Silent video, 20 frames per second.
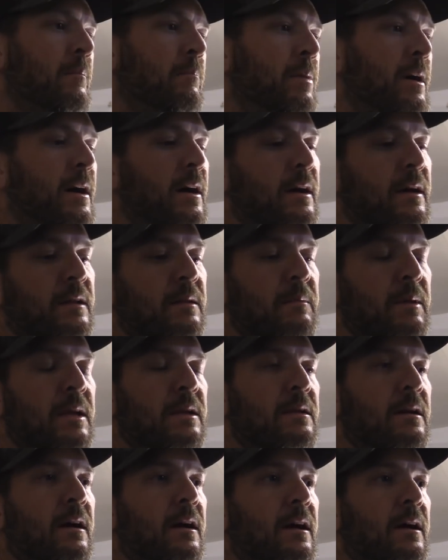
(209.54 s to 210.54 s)
But in the
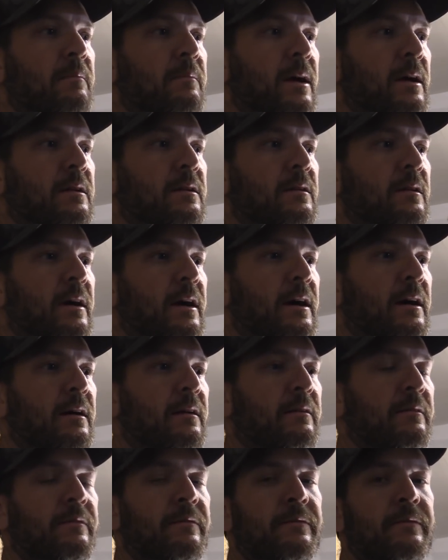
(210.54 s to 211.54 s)
meantime, I do
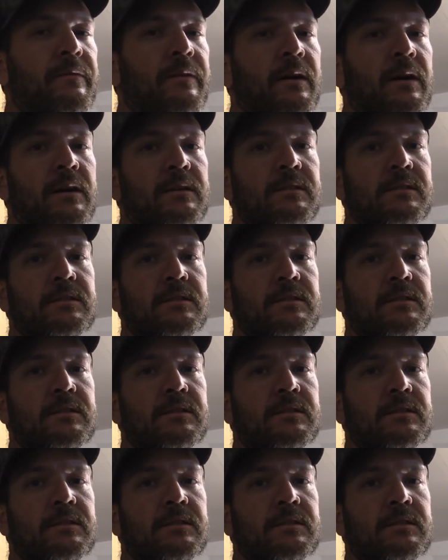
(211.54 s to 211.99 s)
have uh,